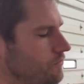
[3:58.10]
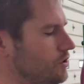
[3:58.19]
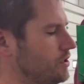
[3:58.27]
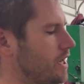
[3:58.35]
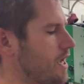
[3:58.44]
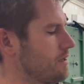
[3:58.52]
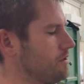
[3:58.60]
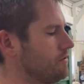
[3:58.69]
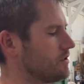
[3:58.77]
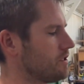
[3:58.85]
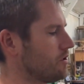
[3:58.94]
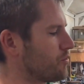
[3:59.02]
You can't
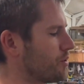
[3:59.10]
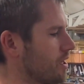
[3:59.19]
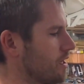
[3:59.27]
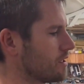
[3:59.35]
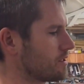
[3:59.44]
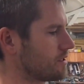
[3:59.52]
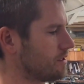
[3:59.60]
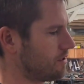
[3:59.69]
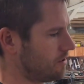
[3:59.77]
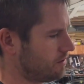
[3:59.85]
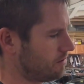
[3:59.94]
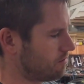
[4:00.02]
use seal products
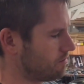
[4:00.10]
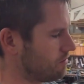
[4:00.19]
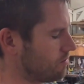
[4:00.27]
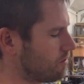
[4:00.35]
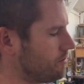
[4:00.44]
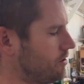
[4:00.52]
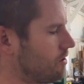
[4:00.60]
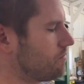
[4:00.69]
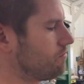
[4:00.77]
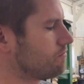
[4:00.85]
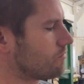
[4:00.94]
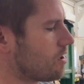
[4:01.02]
or, you
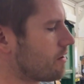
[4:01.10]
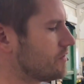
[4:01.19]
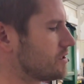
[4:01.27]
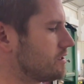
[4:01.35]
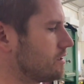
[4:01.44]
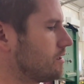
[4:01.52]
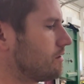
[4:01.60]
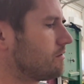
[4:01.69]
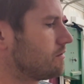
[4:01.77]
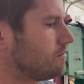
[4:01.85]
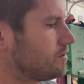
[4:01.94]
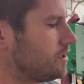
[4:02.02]
know, harvest the
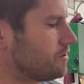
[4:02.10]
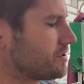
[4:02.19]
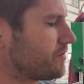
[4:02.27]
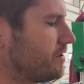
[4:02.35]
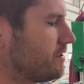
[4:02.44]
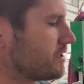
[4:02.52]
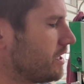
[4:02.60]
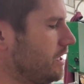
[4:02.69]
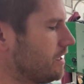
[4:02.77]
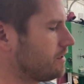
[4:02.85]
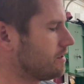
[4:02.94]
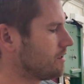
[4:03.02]
seals for their
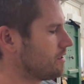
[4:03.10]
skin.